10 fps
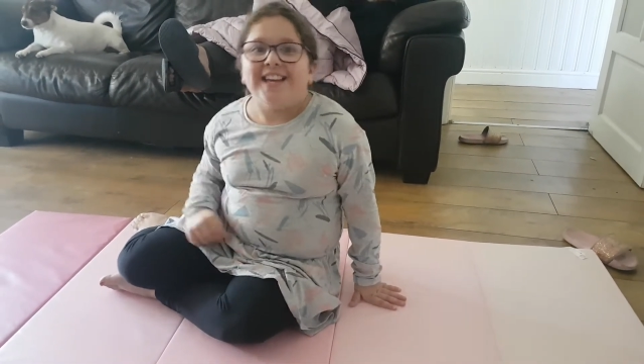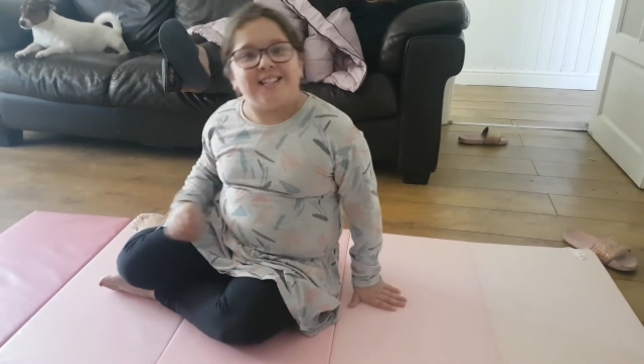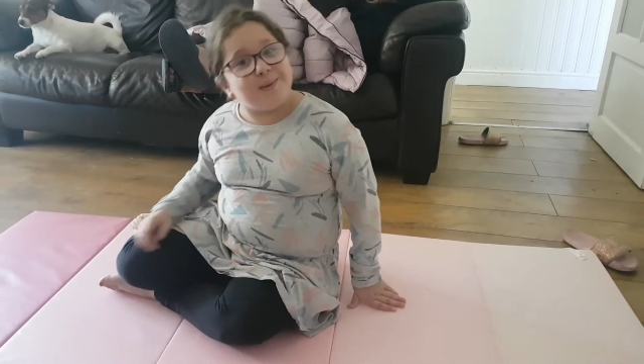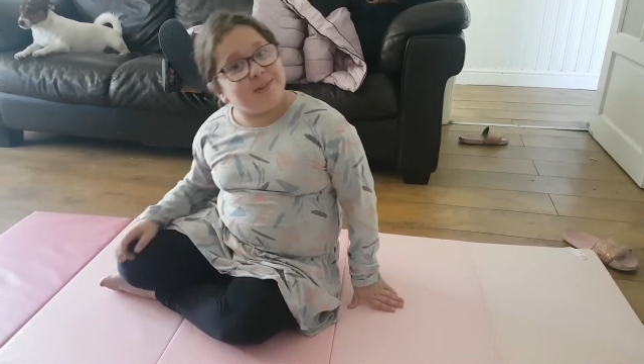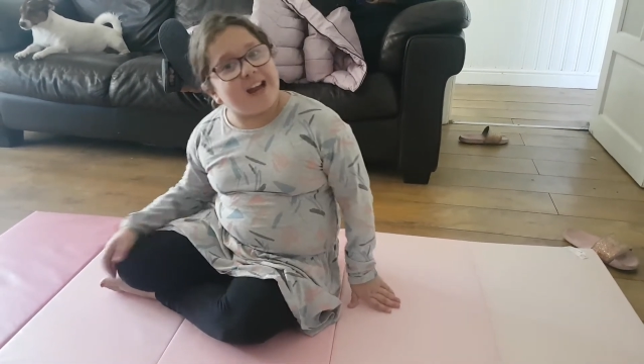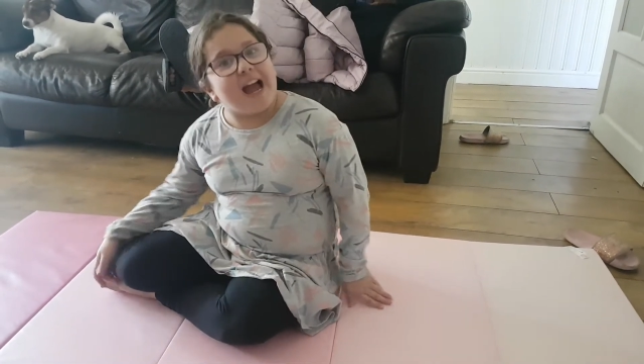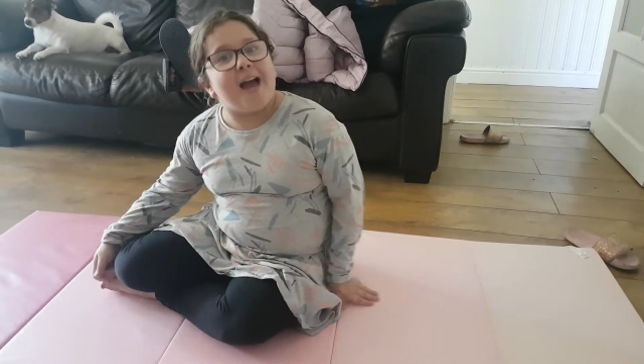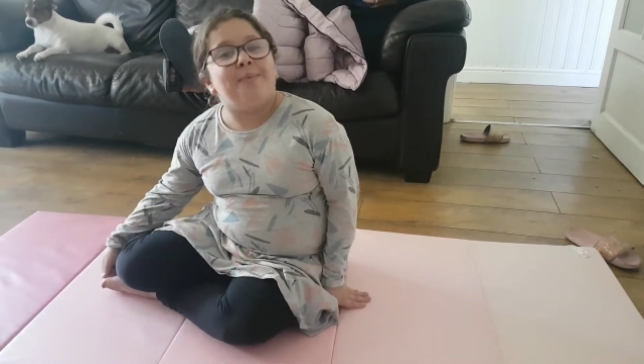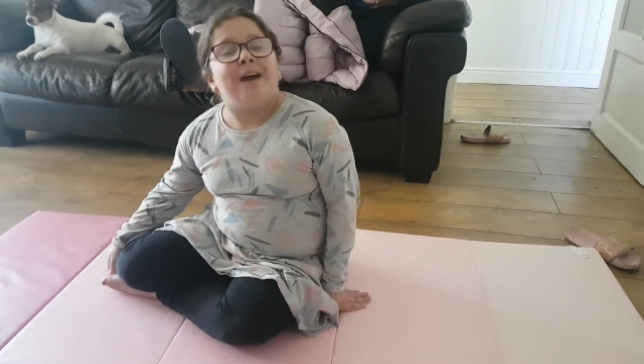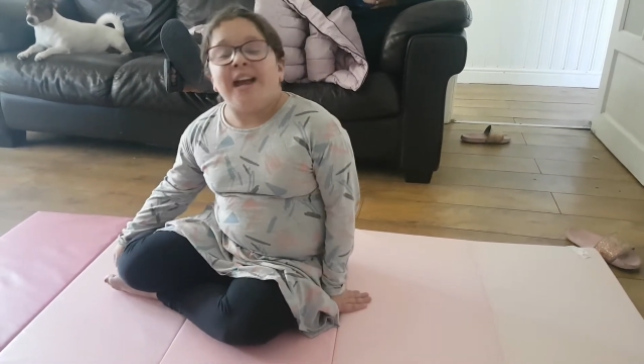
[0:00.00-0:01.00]

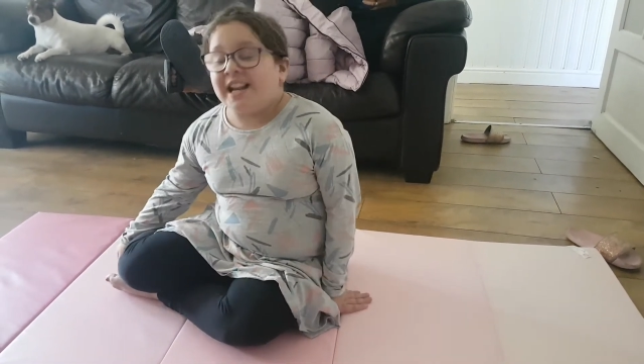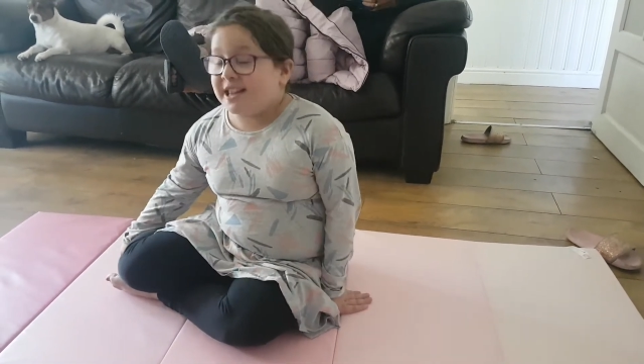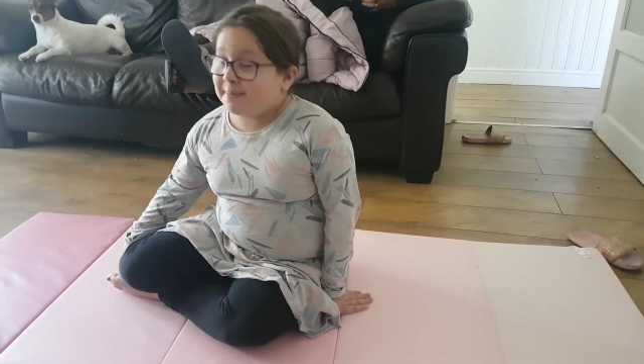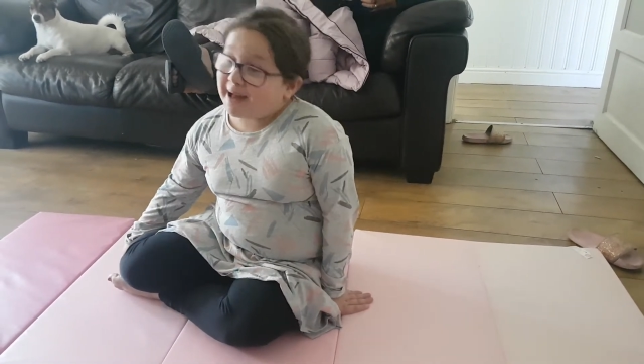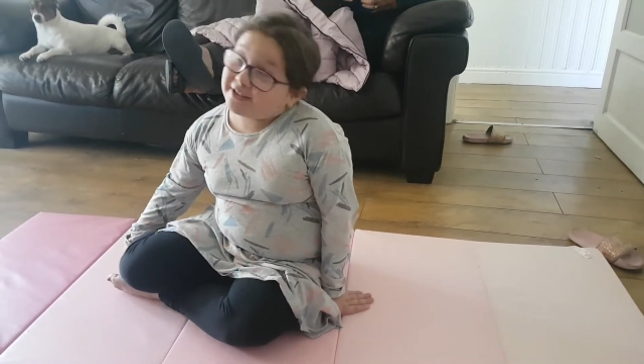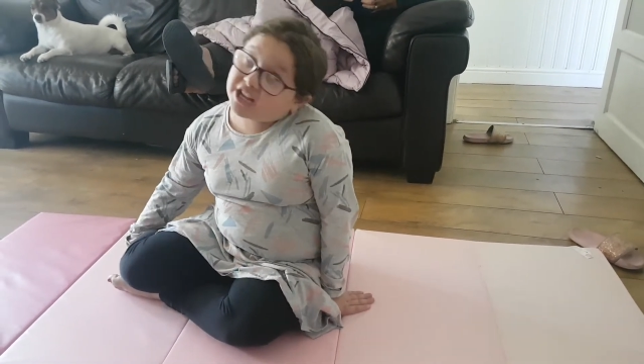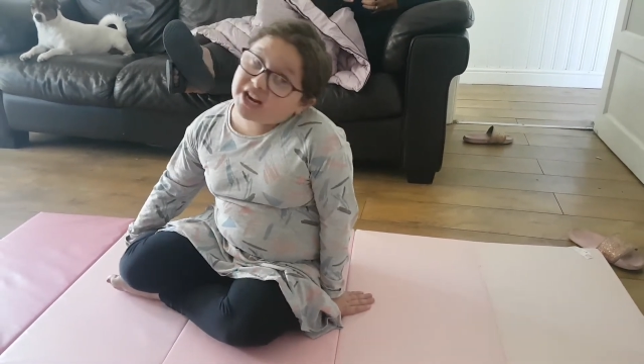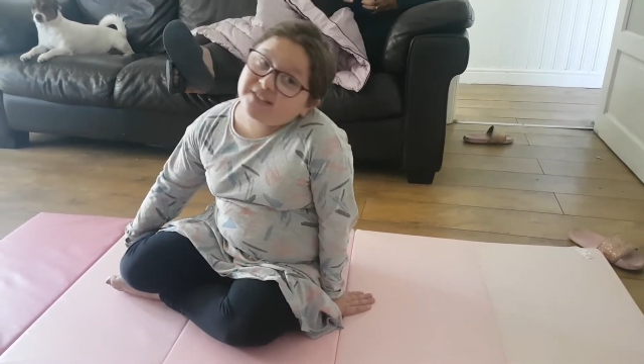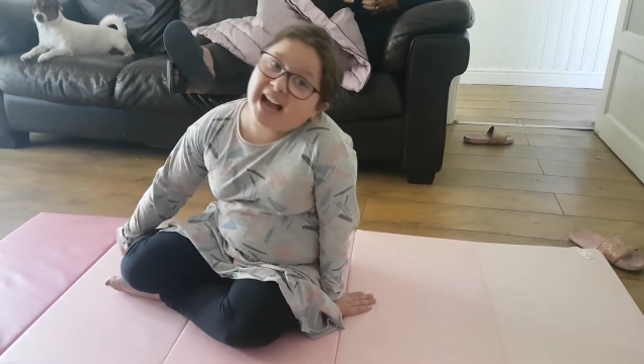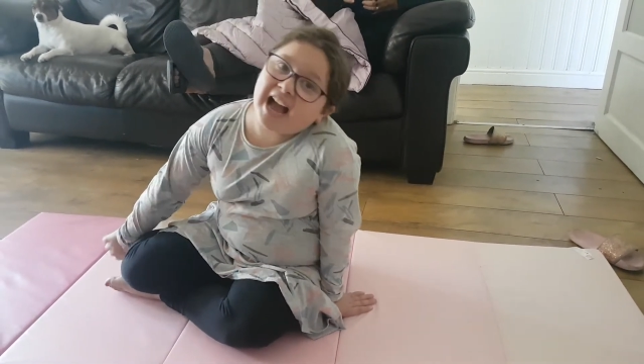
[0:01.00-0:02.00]
subscribe, the bell
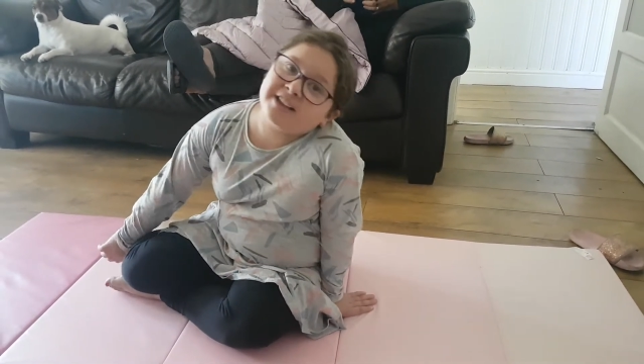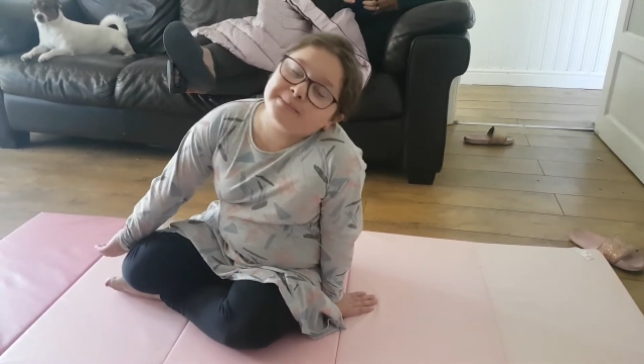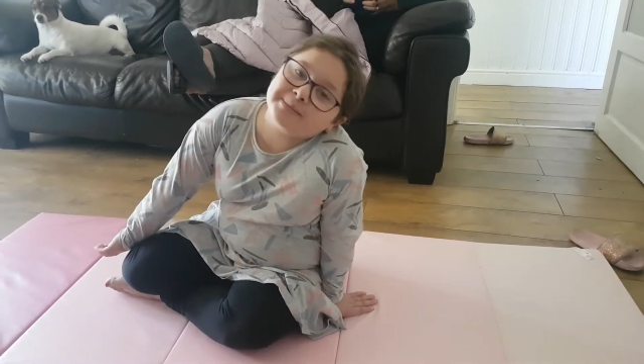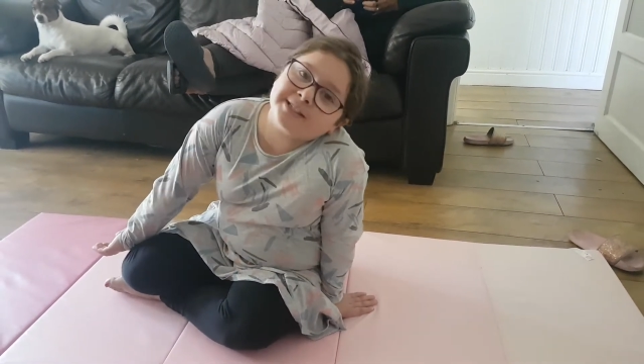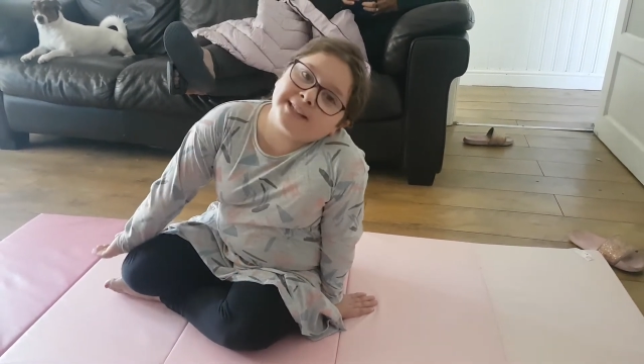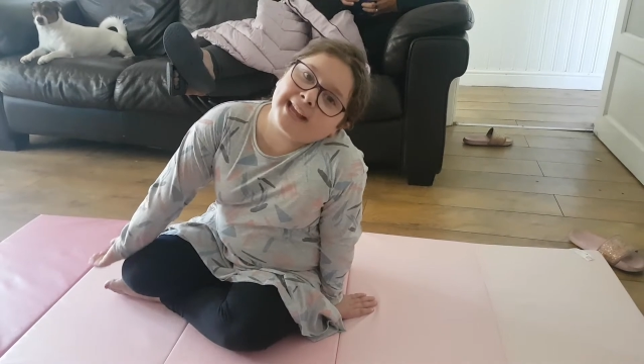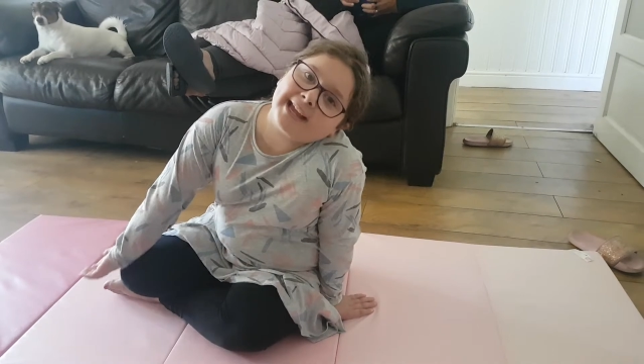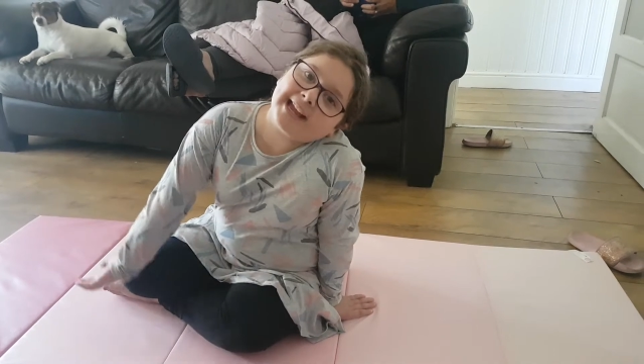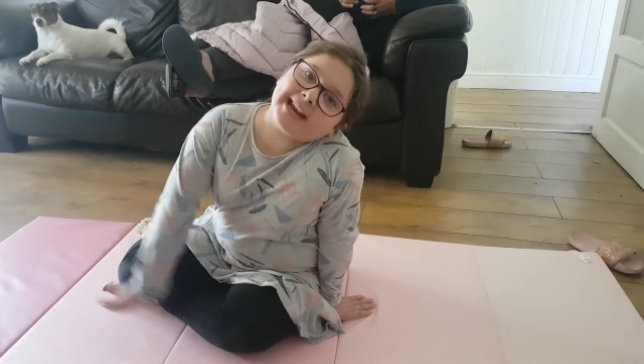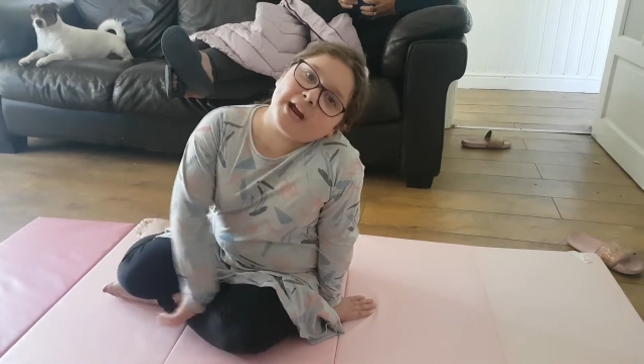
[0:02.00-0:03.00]
notification so that
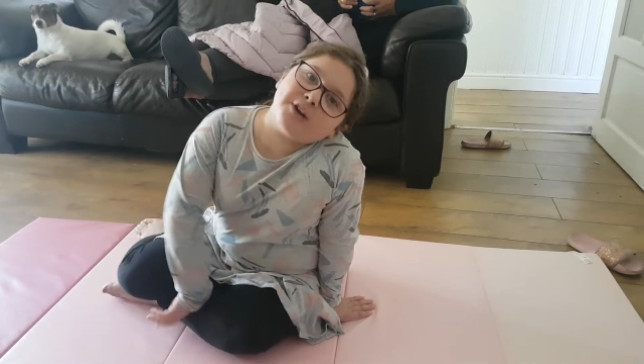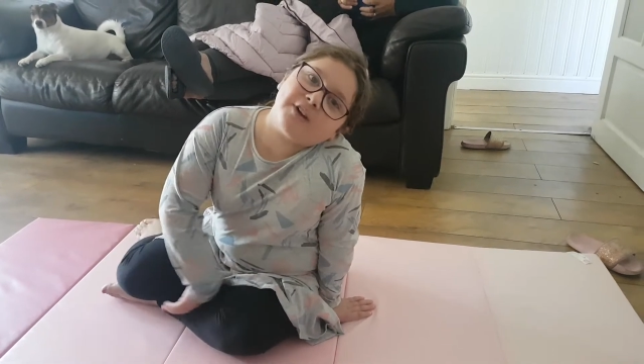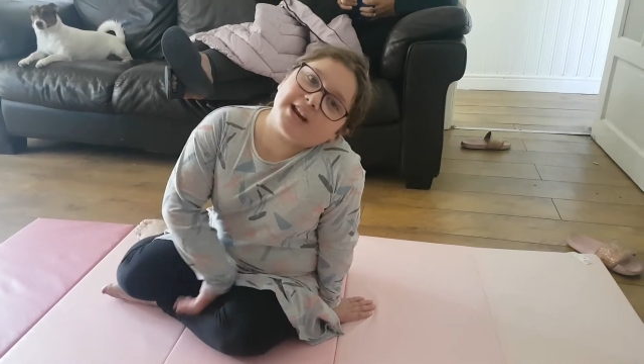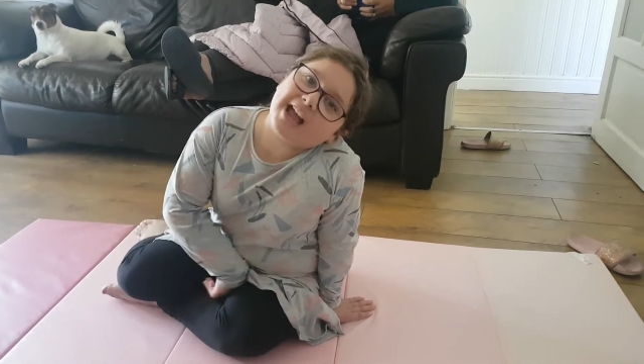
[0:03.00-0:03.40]
you get notified